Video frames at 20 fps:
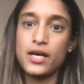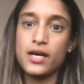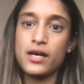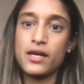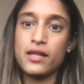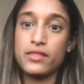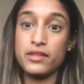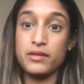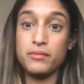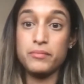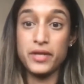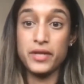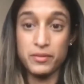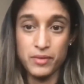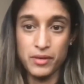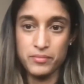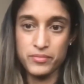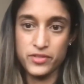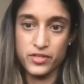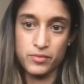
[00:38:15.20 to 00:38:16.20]
the
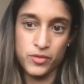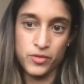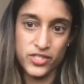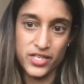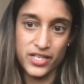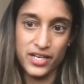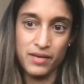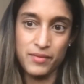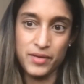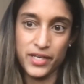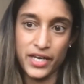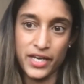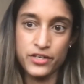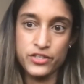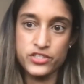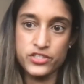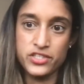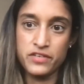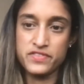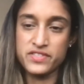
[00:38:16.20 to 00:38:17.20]
minimum thermodynamic
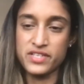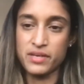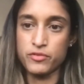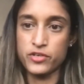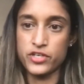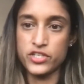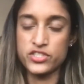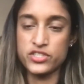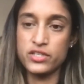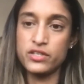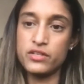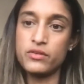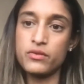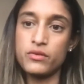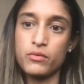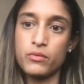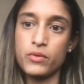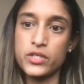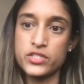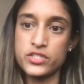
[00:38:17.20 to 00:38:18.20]
energy of separation,
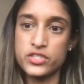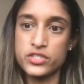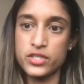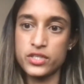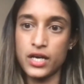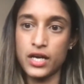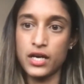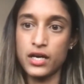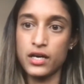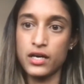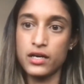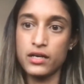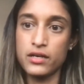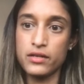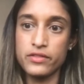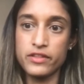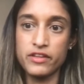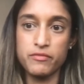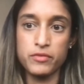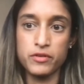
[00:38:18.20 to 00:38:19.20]
which
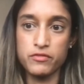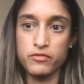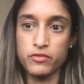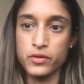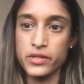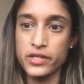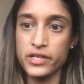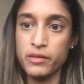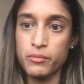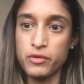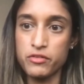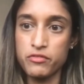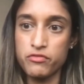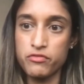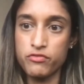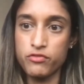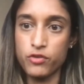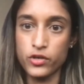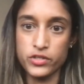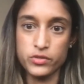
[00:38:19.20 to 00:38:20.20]
they put for the number of
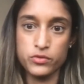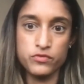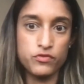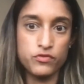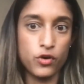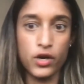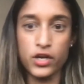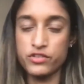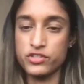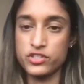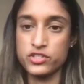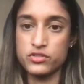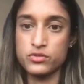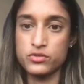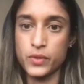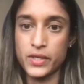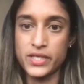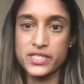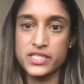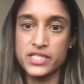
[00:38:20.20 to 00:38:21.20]

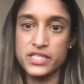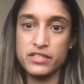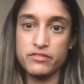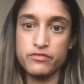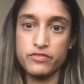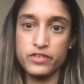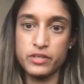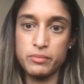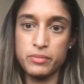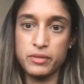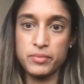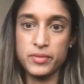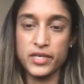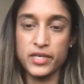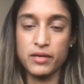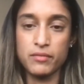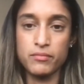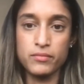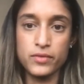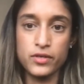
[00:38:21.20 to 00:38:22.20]
420
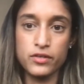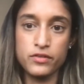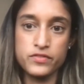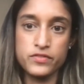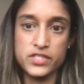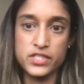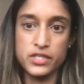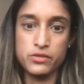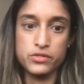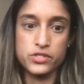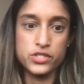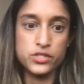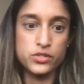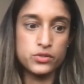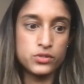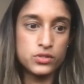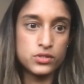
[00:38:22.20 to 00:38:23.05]
VPPM of CO2?